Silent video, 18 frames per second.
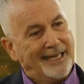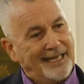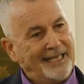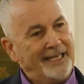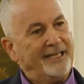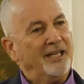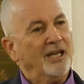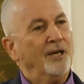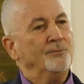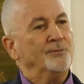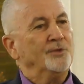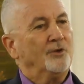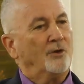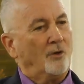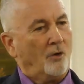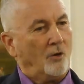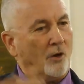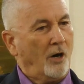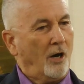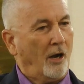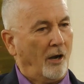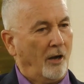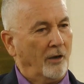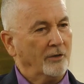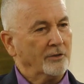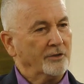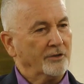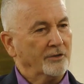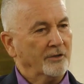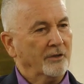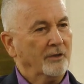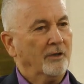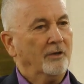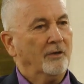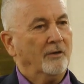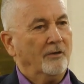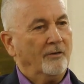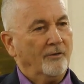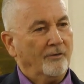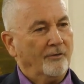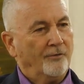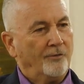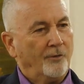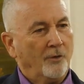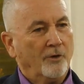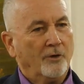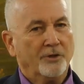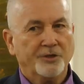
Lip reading: He comes across for